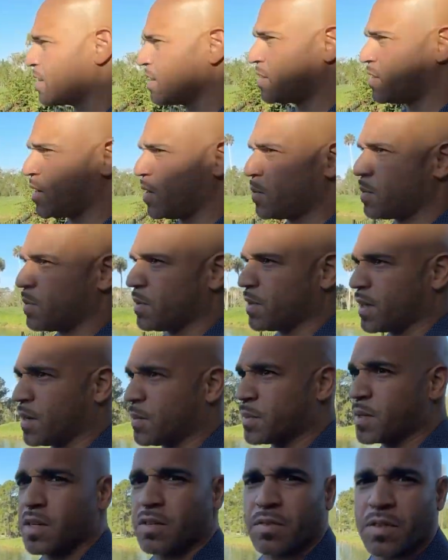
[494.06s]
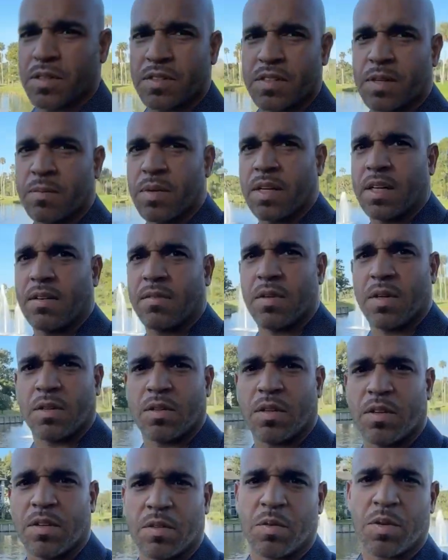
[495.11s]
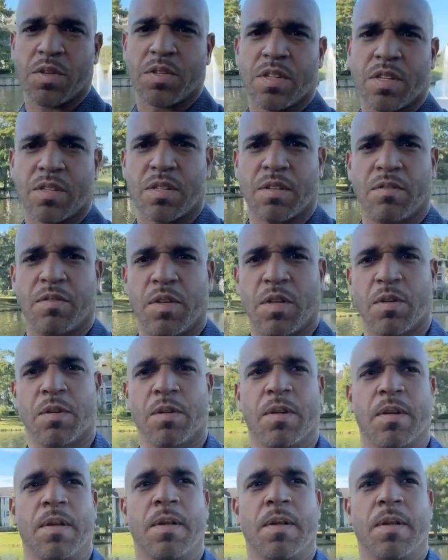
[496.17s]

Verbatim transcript: This is how, look how beautiful this is. I'm gonna give you a 360 view.